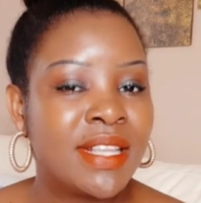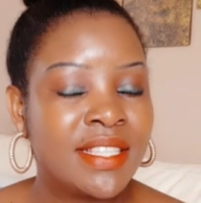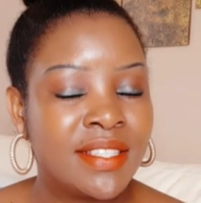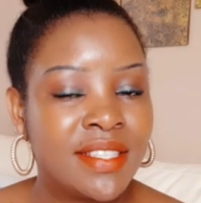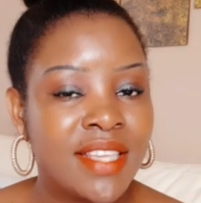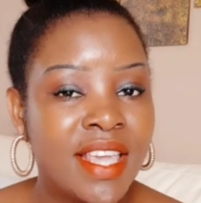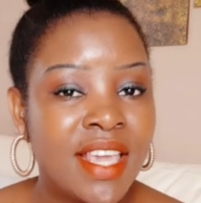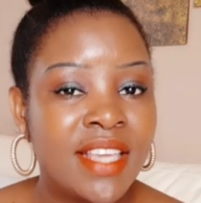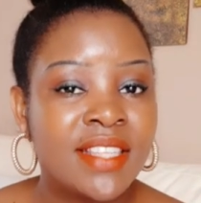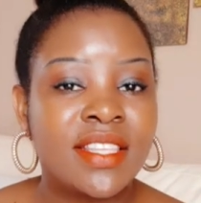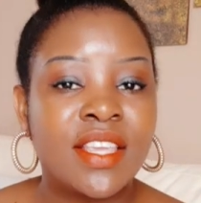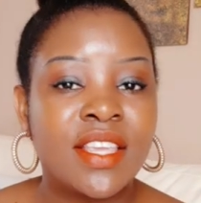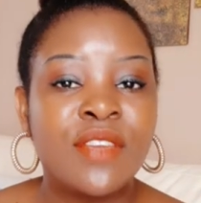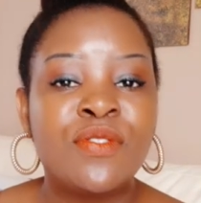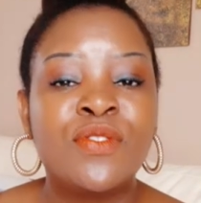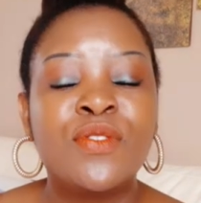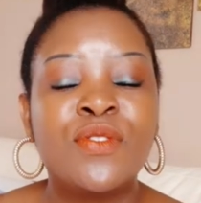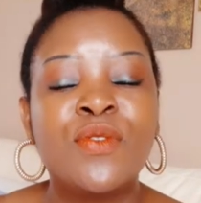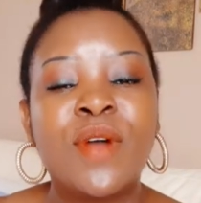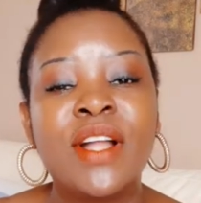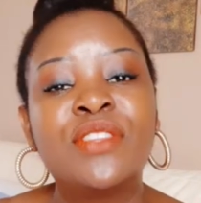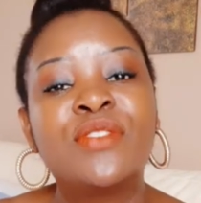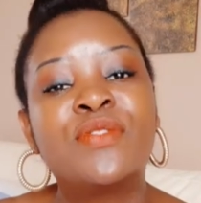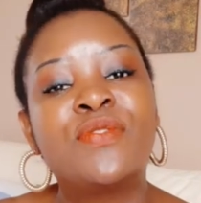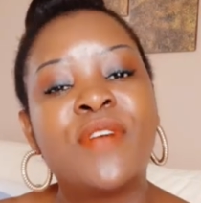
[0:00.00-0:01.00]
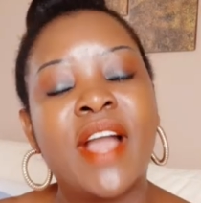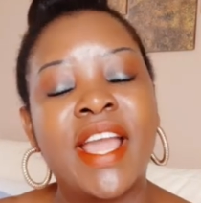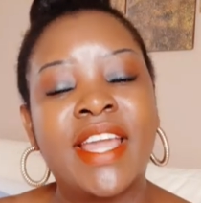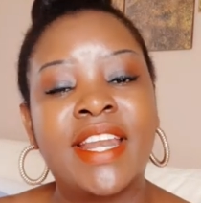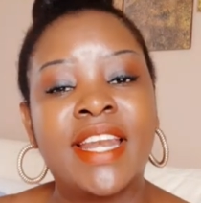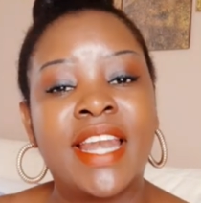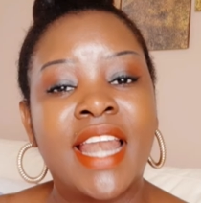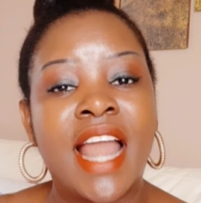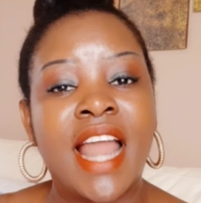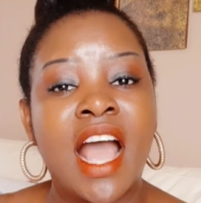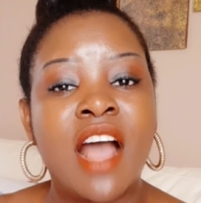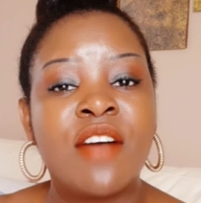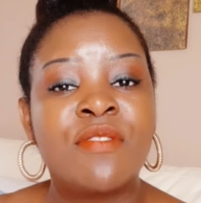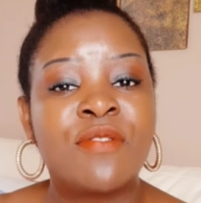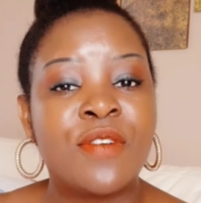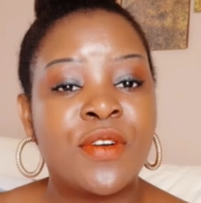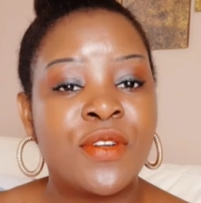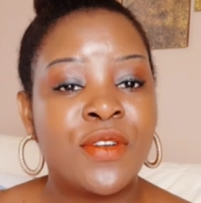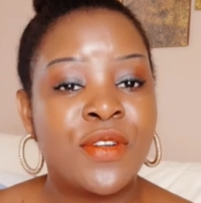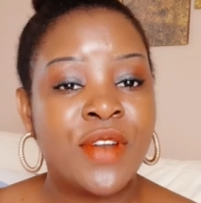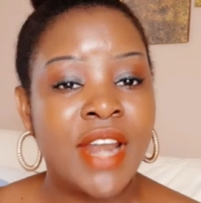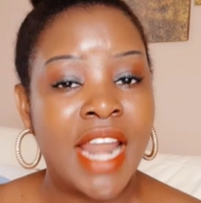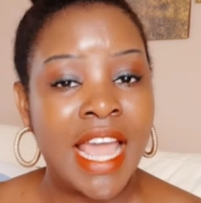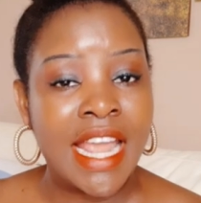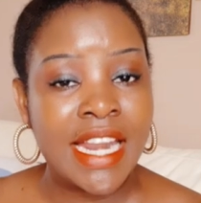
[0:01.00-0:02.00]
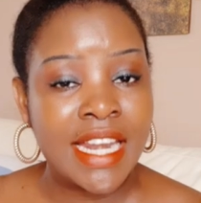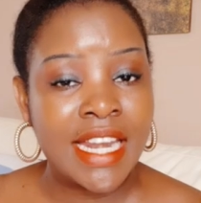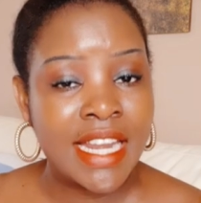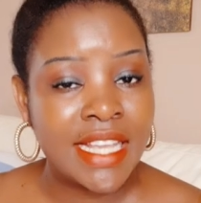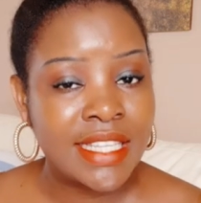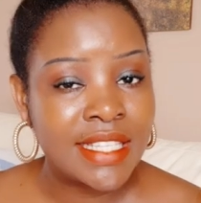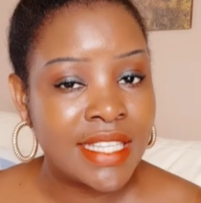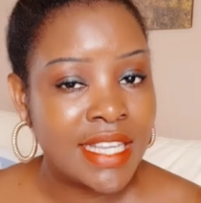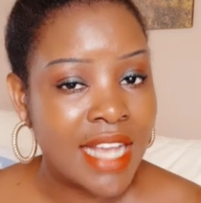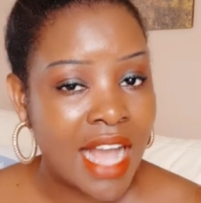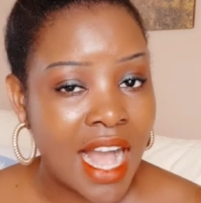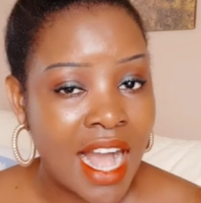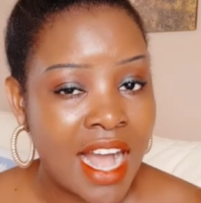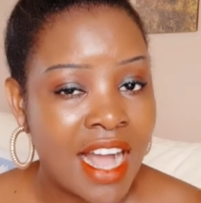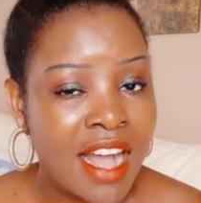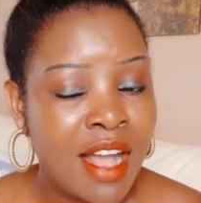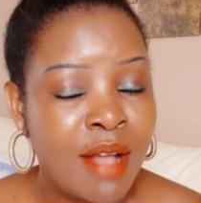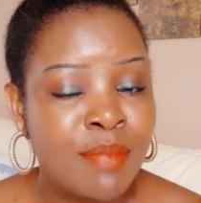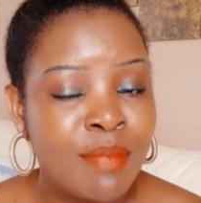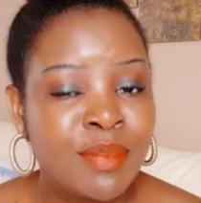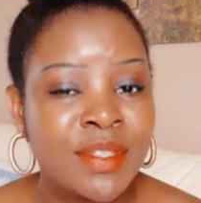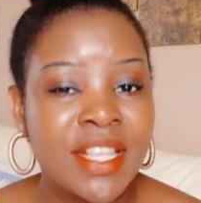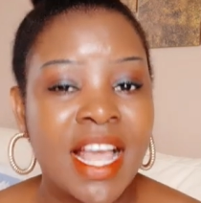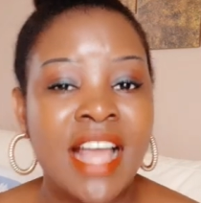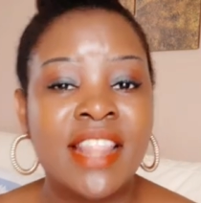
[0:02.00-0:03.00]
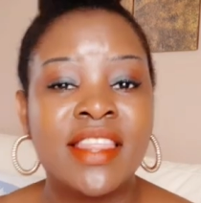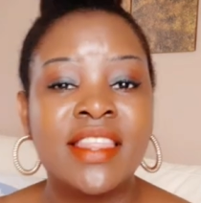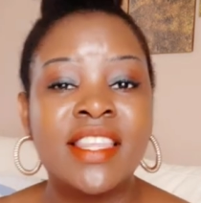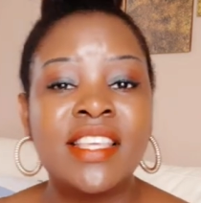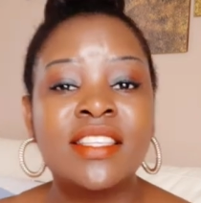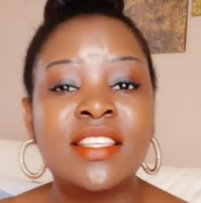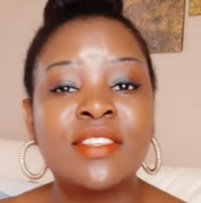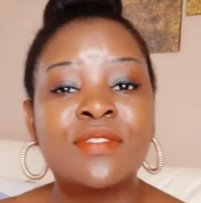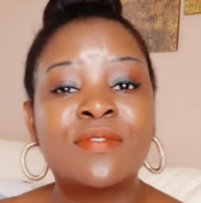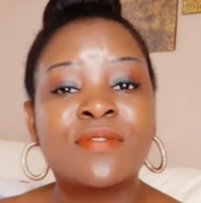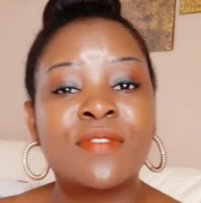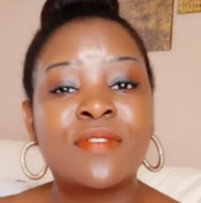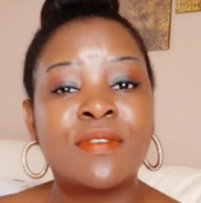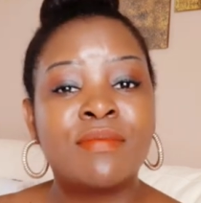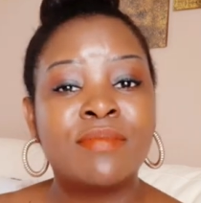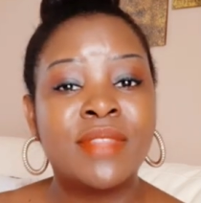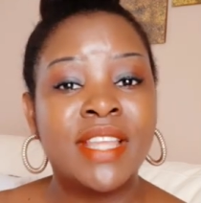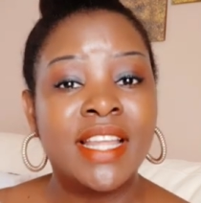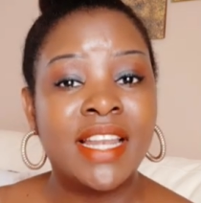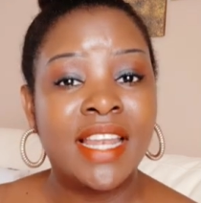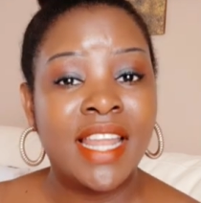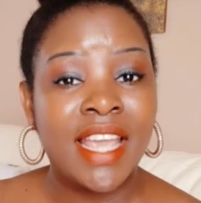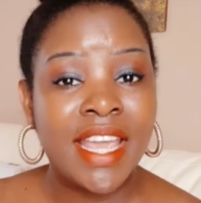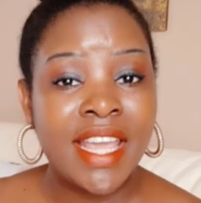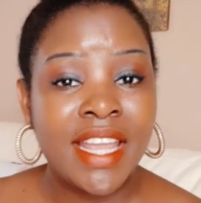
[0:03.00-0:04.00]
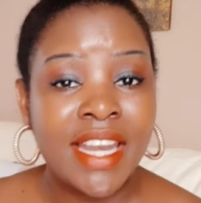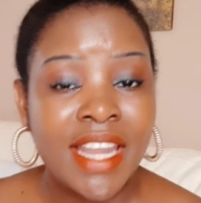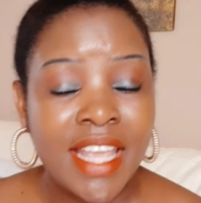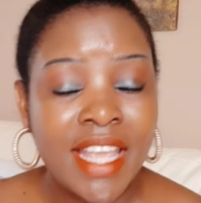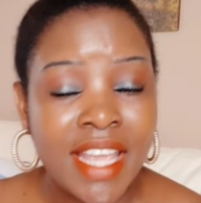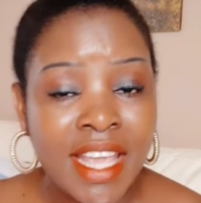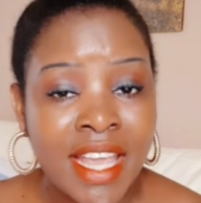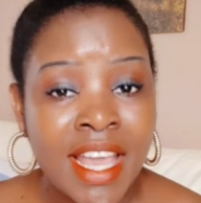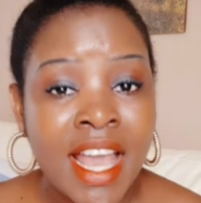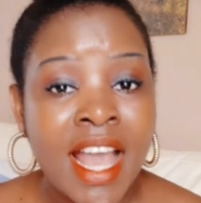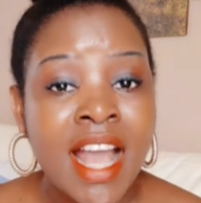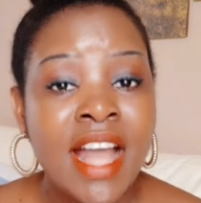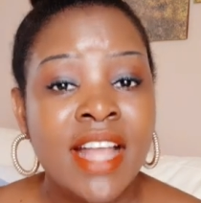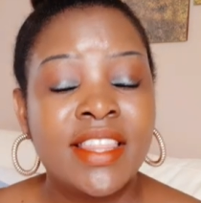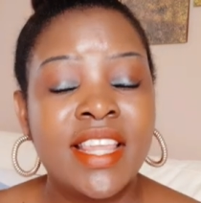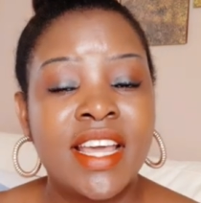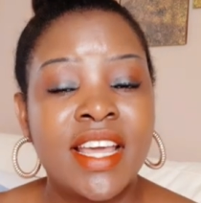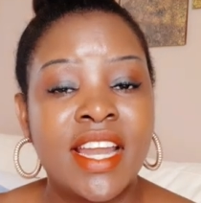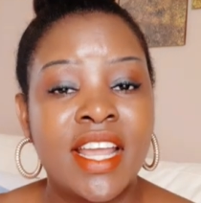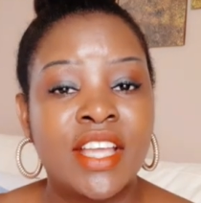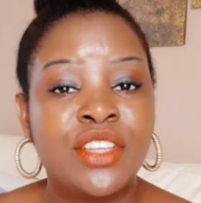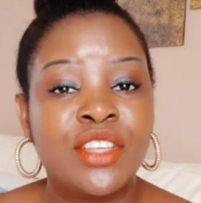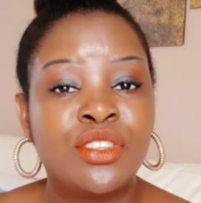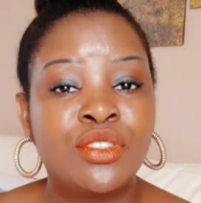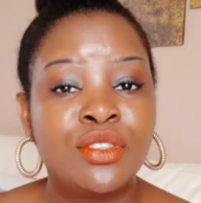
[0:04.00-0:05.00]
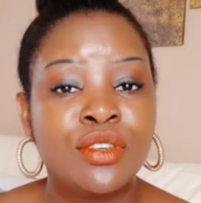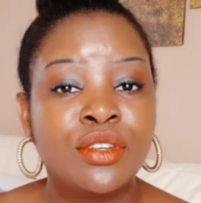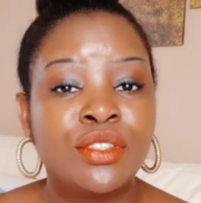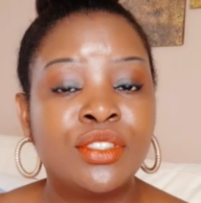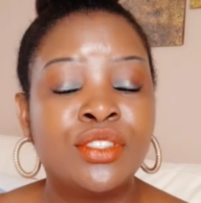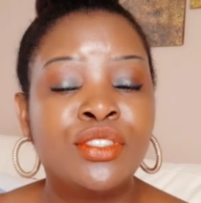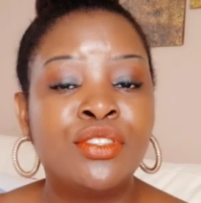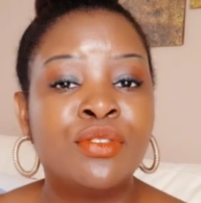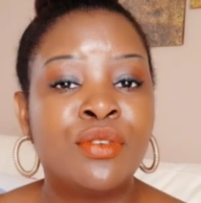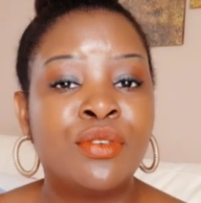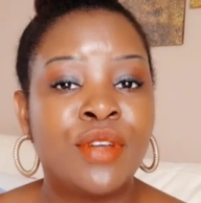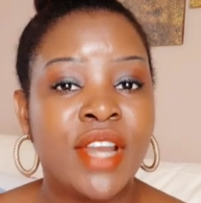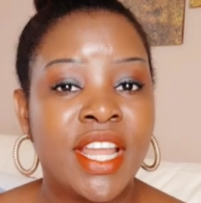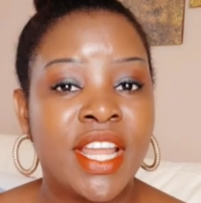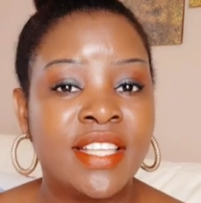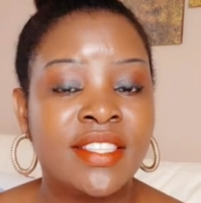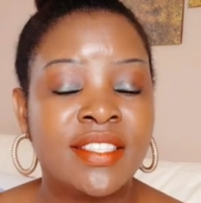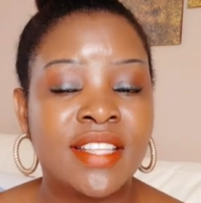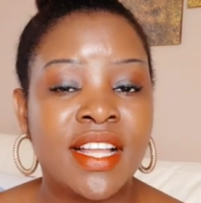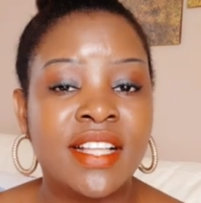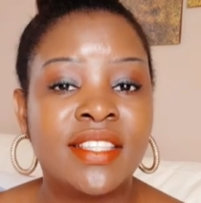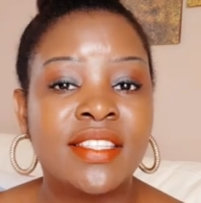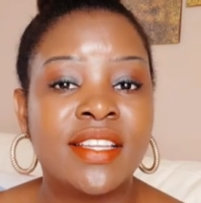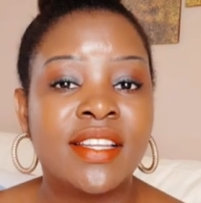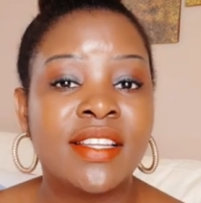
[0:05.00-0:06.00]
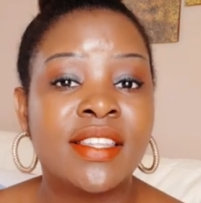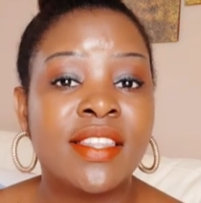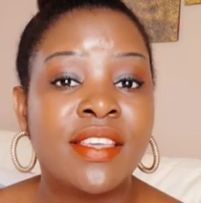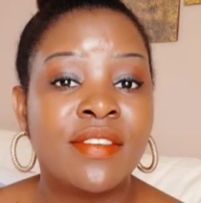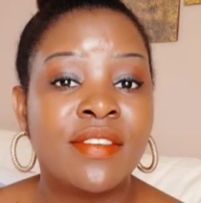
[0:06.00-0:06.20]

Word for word: six, if you want to find love on online dating apps, and this is from the lady that I told you when I started